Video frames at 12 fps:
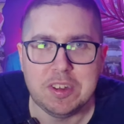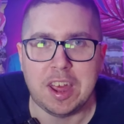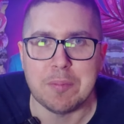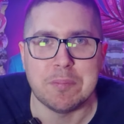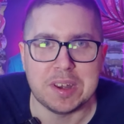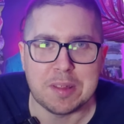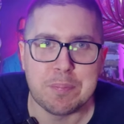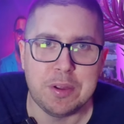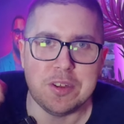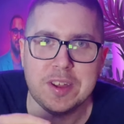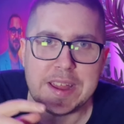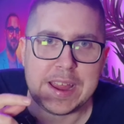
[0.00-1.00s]
companies,
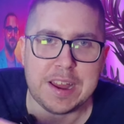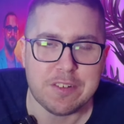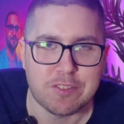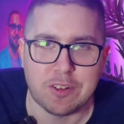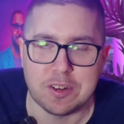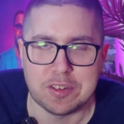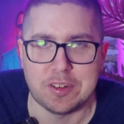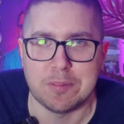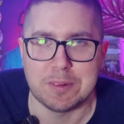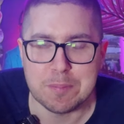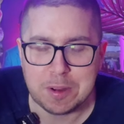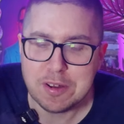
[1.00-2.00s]
put your air fryer
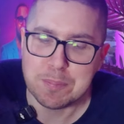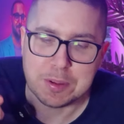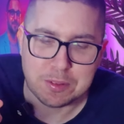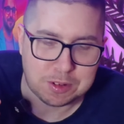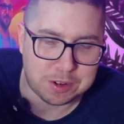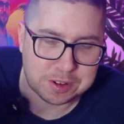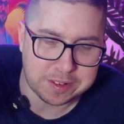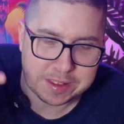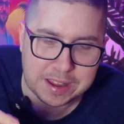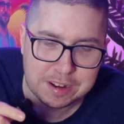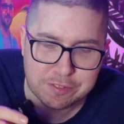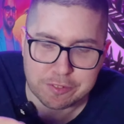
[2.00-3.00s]
time, because most people cook it in
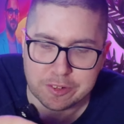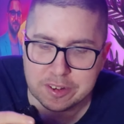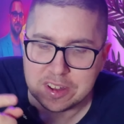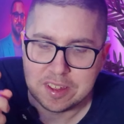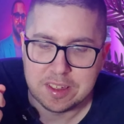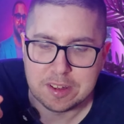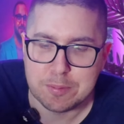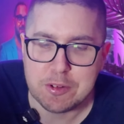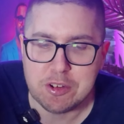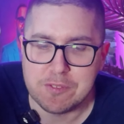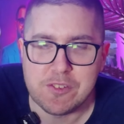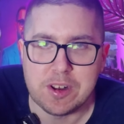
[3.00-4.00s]
the air fryer,
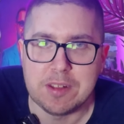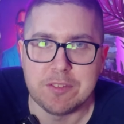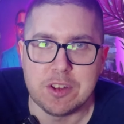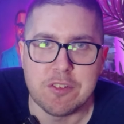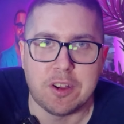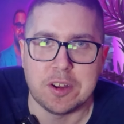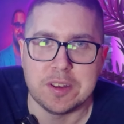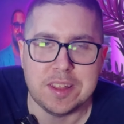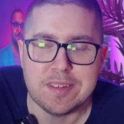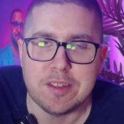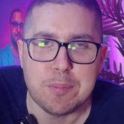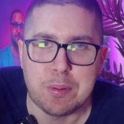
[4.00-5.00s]
especially if you live on your own.
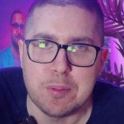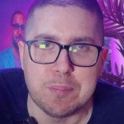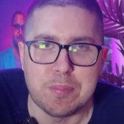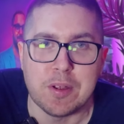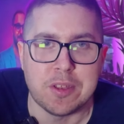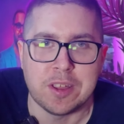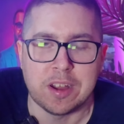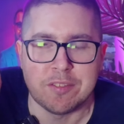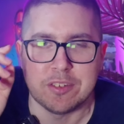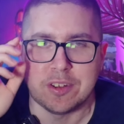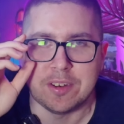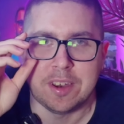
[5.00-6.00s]
There's no point putting the
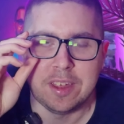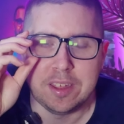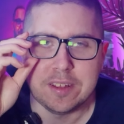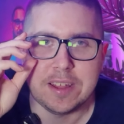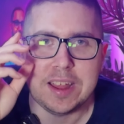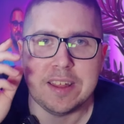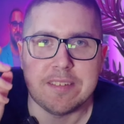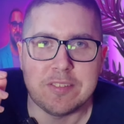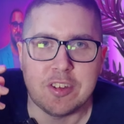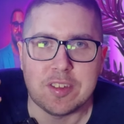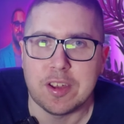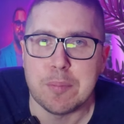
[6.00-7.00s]
oven on. There is
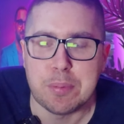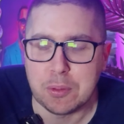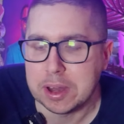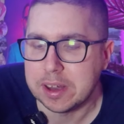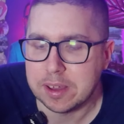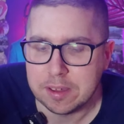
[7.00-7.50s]
just no point.